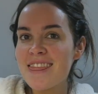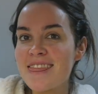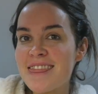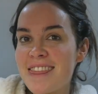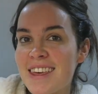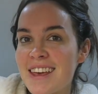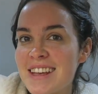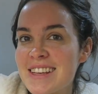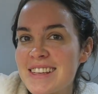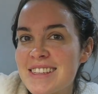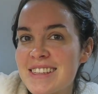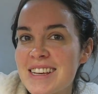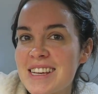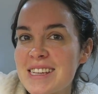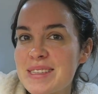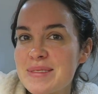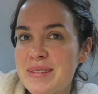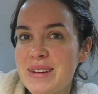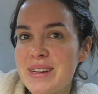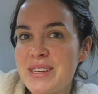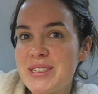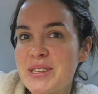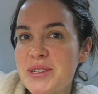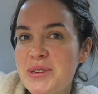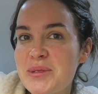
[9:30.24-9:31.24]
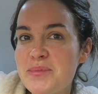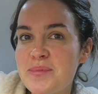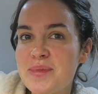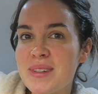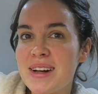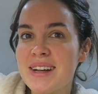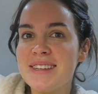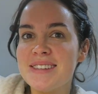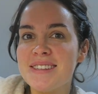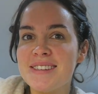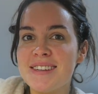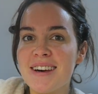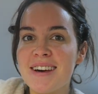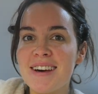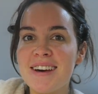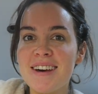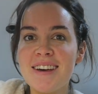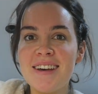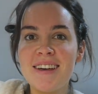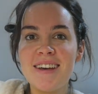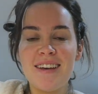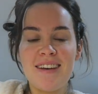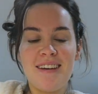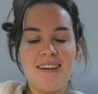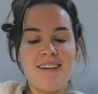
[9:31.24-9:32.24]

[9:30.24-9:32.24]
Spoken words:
This is my soup blender.